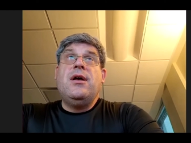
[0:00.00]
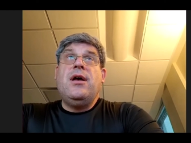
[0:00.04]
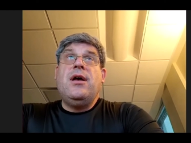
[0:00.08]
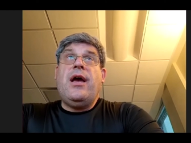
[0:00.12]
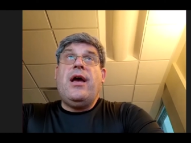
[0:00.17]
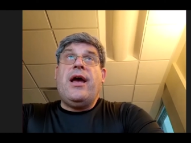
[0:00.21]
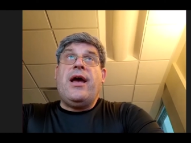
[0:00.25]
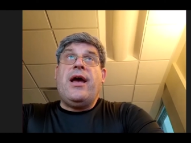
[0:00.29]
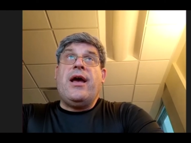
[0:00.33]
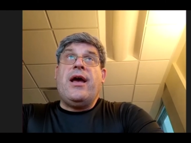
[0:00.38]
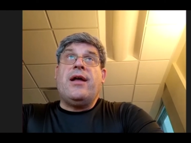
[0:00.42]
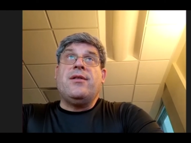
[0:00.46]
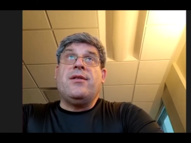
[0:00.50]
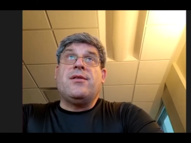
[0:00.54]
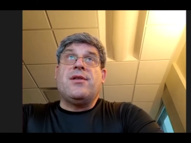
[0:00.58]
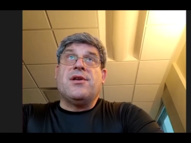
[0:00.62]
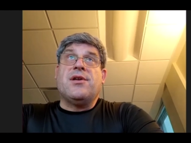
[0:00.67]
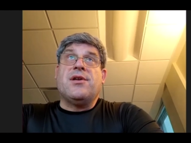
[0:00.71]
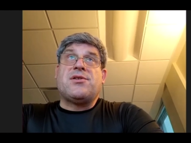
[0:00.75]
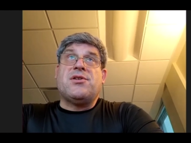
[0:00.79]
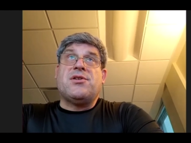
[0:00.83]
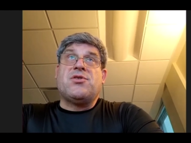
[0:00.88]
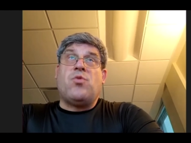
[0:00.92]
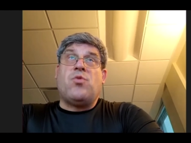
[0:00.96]
And
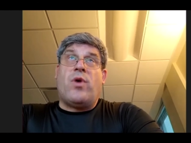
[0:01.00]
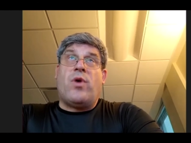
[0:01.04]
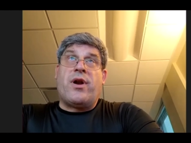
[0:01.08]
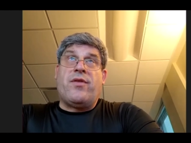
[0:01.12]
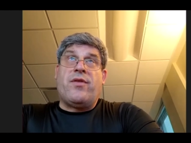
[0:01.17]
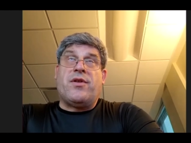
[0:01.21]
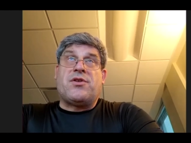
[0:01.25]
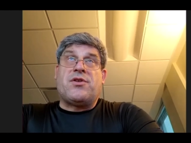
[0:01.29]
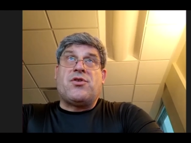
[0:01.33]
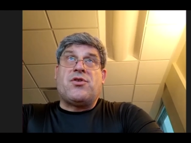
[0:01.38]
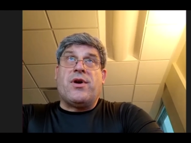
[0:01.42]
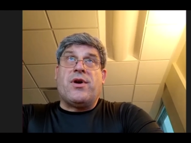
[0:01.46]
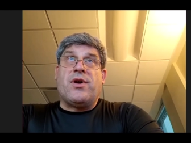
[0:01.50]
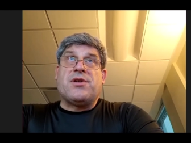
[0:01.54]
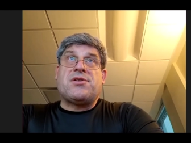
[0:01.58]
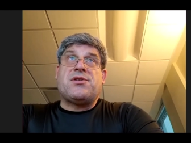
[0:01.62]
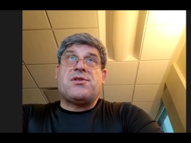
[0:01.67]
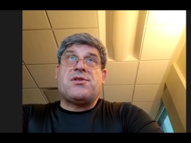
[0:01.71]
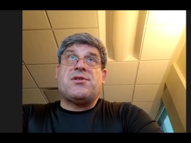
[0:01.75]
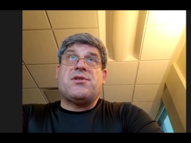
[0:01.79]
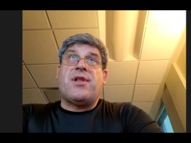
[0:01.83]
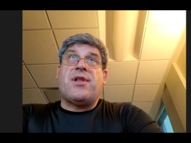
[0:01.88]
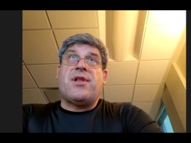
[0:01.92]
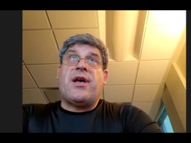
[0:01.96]
this is one of the
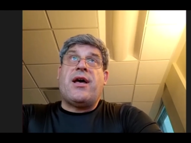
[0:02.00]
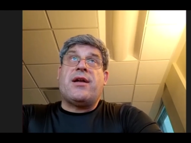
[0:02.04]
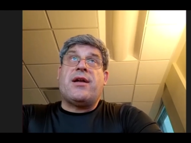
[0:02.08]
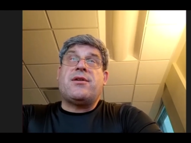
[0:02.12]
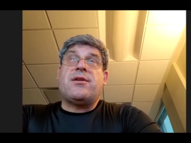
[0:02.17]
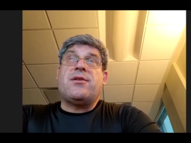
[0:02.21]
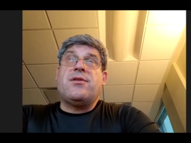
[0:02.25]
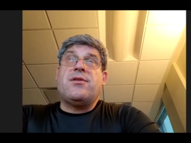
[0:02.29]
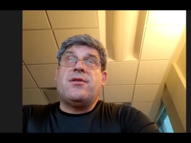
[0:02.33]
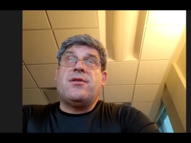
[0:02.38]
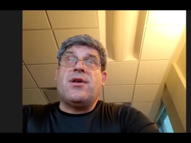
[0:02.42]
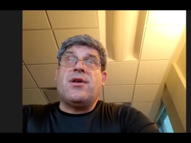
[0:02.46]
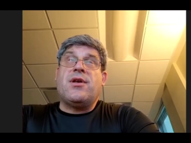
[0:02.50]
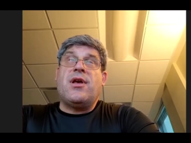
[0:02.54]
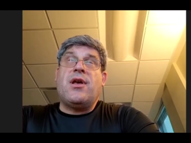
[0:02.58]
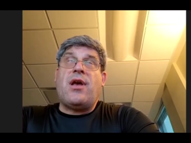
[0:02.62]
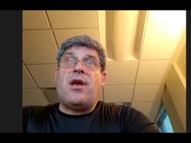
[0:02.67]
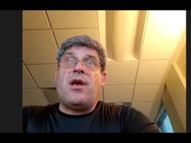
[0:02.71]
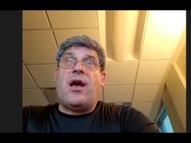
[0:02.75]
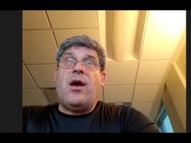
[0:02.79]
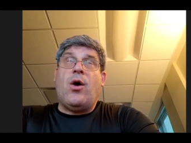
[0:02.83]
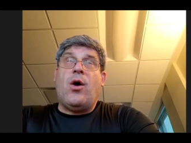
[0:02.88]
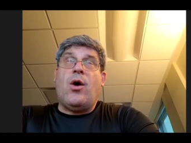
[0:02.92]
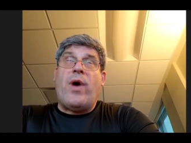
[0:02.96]
twists that
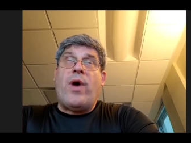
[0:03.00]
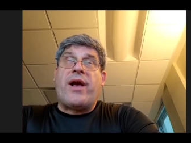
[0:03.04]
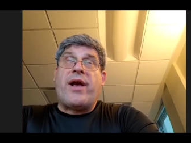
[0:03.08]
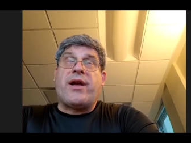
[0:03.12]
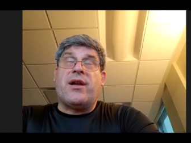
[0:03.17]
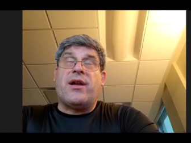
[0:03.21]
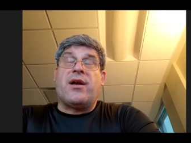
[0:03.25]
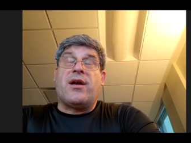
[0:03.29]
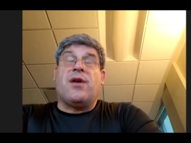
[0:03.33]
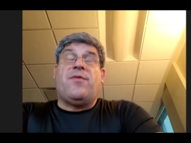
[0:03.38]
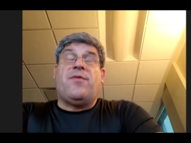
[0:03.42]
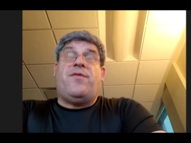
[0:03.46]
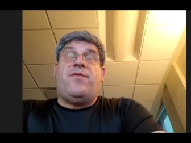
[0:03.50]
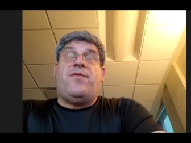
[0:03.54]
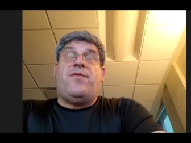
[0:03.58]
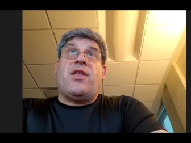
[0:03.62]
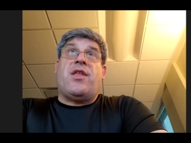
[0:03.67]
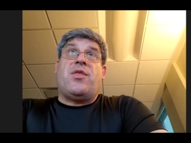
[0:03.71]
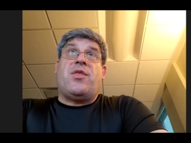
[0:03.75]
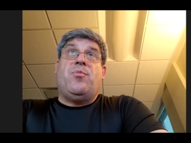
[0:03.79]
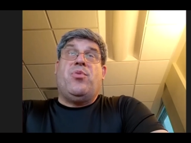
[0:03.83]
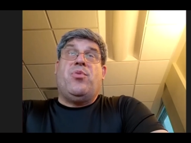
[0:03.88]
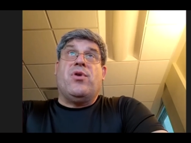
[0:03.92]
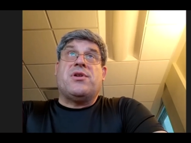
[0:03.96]
the awakening of
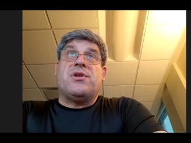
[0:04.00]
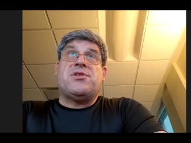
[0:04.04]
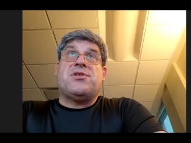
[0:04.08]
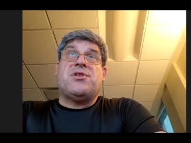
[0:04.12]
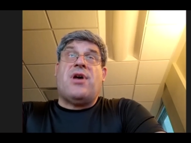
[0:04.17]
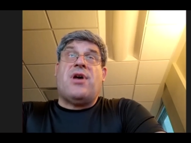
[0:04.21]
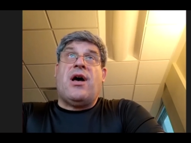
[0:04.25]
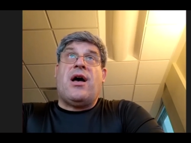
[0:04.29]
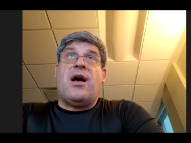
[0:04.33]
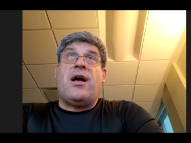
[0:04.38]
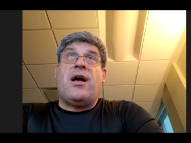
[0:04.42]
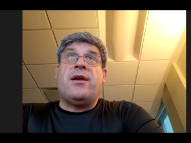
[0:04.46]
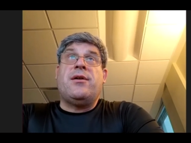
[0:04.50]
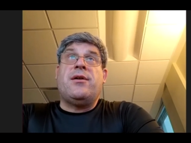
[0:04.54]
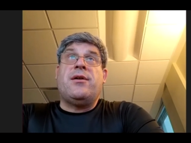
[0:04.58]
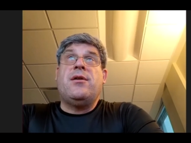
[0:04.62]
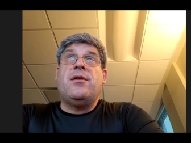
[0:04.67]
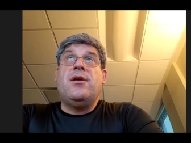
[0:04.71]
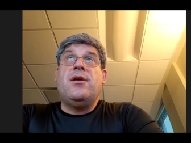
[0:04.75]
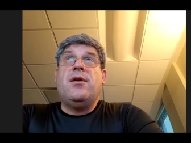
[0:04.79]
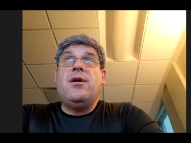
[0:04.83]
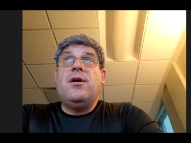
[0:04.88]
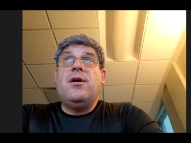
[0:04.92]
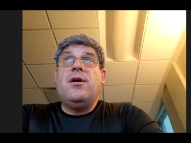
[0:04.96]
faith puts on
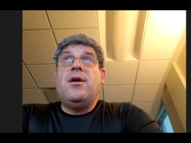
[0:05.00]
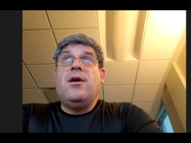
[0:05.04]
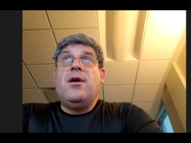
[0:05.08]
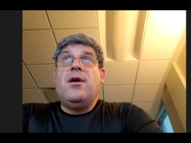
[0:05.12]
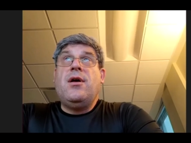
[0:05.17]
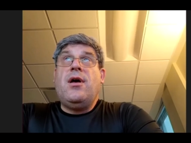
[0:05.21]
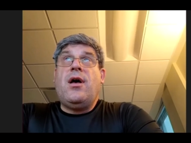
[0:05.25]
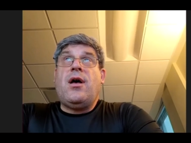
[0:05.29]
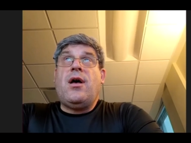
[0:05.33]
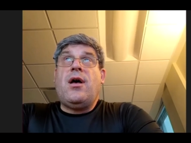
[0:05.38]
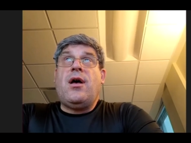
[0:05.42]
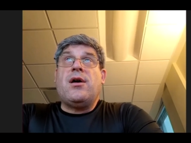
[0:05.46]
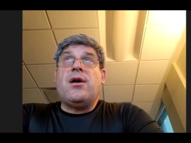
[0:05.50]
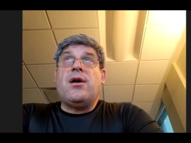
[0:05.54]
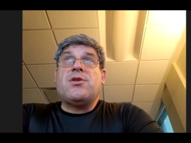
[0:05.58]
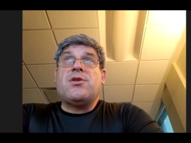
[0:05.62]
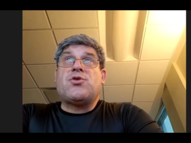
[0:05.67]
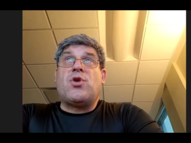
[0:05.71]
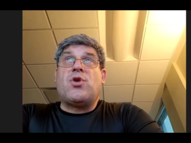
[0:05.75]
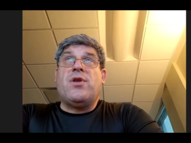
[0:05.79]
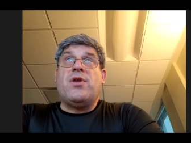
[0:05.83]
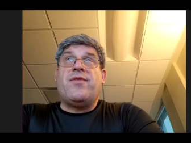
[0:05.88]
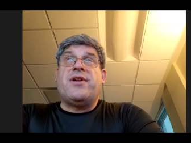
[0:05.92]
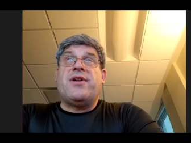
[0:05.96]
uh,
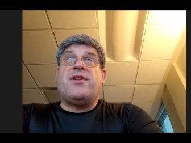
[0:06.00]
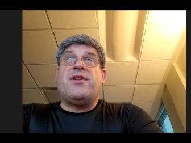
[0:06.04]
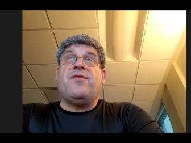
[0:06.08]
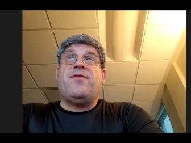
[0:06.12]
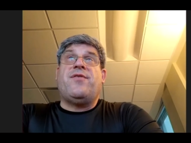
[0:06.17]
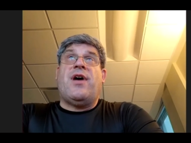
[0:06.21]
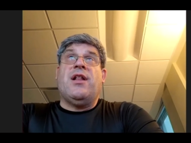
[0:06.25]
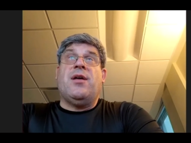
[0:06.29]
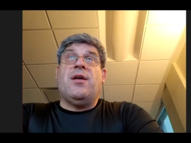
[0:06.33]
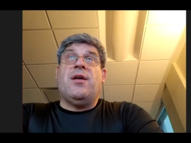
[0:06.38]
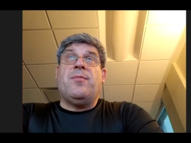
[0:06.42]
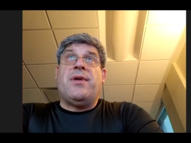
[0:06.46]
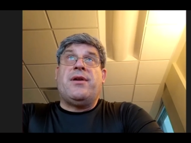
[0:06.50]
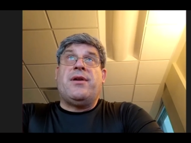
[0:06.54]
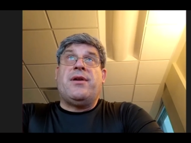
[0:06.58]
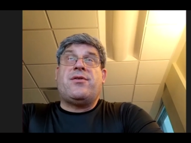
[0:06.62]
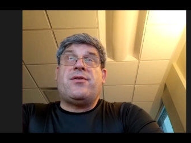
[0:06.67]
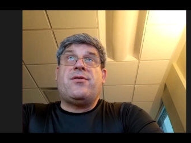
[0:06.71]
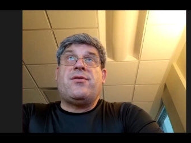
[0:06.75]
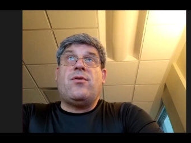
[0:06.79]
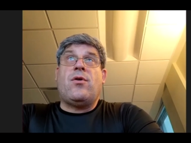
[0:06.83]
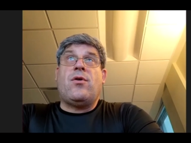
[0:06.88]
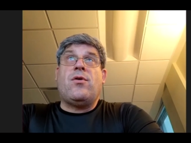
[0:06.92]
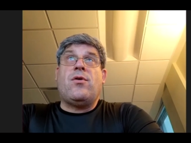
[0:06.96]
sort of a development
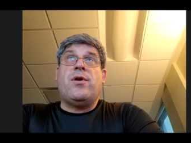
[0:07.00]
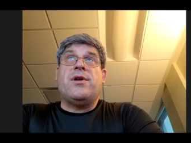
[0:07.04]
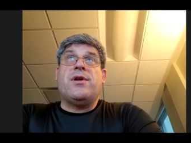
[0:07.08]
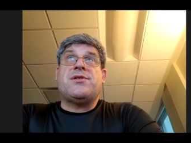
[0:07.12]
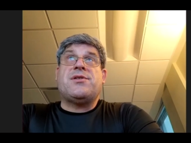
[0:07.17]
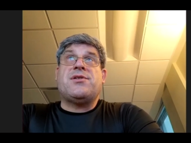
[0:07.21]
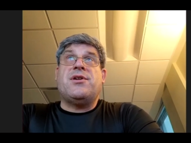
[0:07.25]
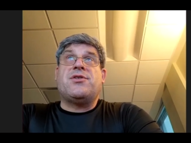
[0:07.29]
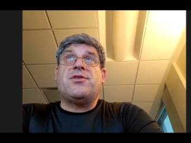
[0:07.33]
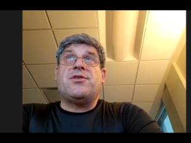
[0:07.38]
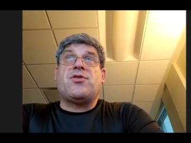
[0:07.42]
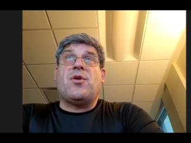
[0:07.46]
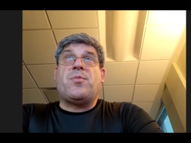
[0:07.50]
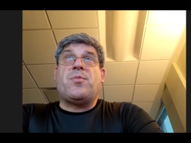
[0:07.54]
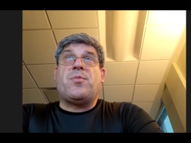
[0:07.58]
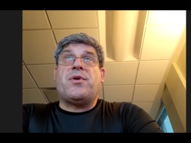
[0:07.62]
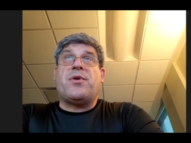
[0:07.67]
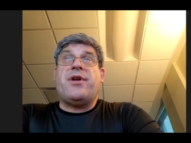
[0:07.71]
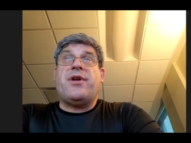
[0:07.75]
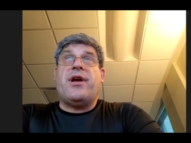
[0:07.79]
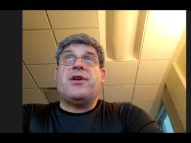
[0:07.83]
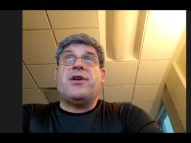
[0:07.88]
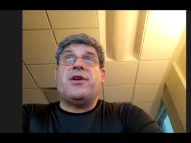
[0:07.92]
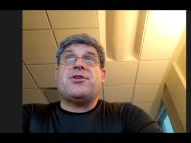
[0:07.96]
or its
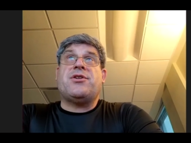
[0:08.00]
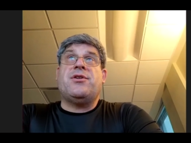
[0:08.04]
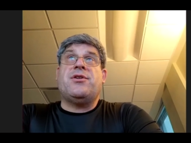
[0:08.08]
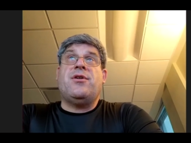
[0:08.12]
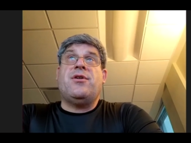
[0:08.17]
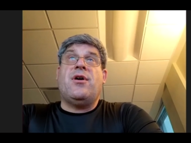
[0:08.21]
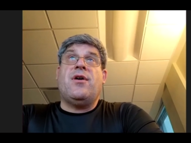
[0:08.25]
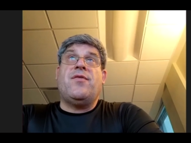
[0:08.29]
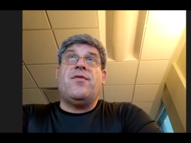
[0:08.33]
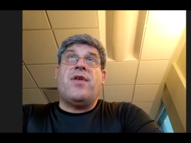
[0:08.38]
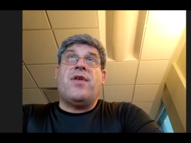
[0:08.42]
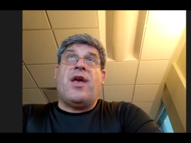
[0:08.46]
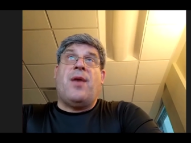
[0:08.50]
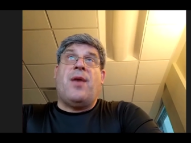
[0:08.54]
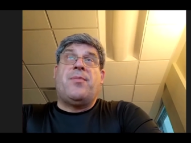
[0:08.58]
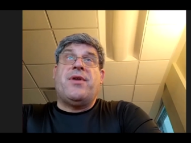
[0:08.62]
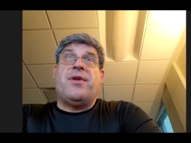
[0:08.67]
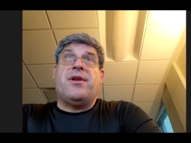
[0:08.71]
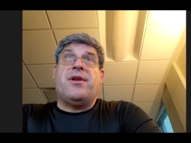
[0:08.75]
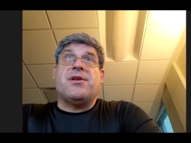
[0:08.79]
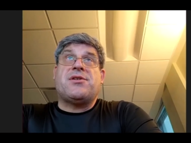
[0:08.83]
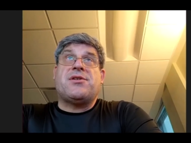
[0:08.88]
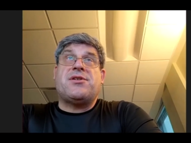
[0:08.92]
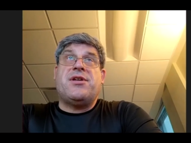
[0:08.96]
interpretation of the
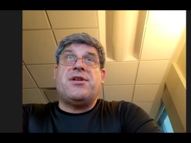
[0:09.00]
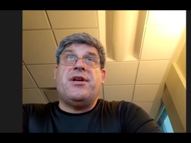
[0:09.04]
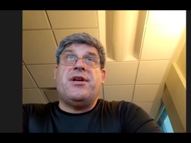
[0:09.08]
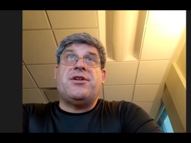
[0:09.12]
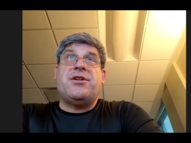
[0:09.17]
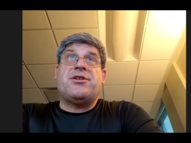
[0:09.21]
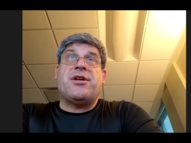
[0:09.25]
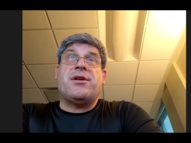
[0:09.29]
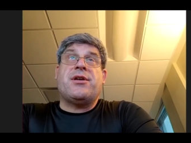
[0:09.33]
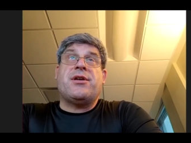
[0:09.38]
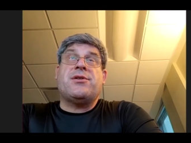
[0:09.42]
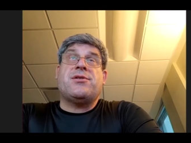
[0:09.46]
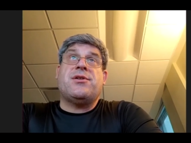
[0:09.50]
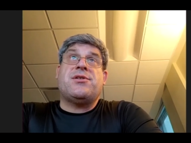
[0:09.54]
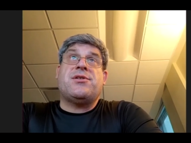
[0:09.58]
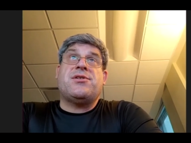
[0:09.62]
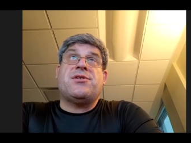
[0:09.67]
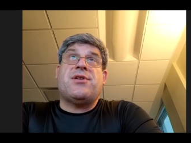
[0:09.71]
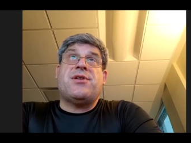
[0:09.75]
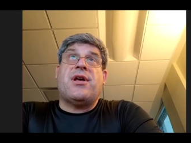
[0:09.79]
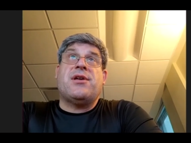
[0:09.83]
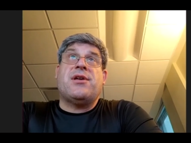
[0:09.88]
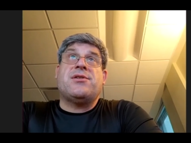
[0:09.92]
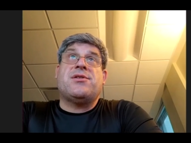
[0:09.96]
emptiness teachings. It
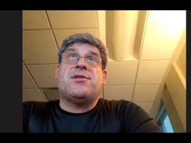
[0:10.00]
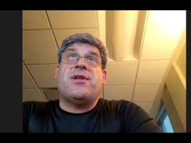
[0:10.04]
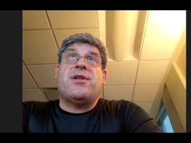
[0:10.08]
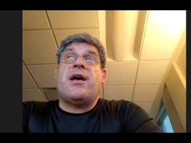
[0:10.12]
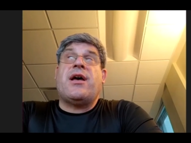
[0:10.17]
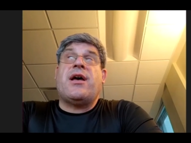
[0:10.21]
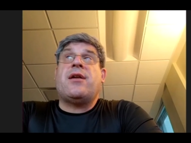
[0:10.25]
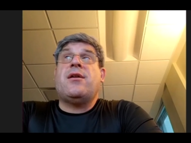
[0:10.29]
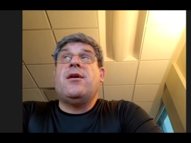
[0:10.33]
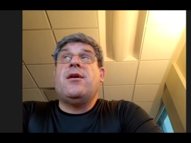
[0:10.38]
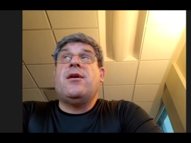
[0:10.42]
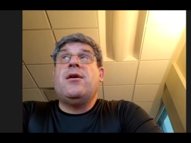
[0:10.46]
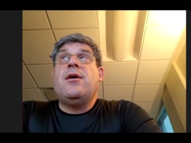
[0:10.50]
says that